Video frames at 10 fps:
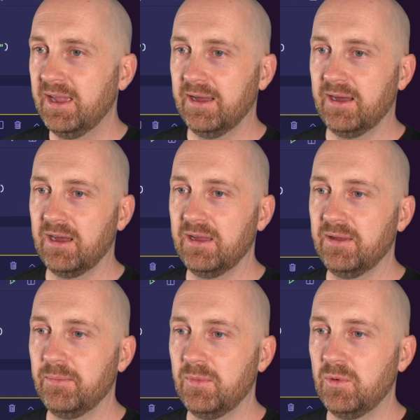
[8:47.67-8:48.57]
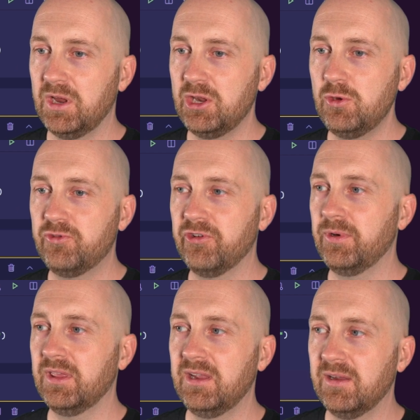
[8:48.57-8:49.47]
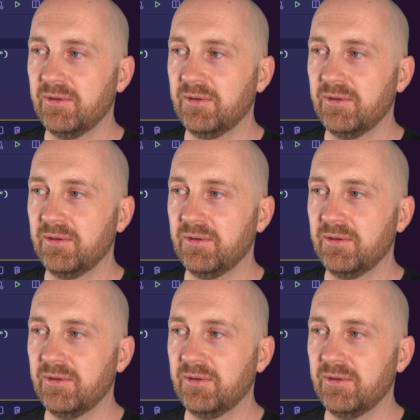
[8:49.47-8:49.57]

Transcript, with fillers: uh, and you should really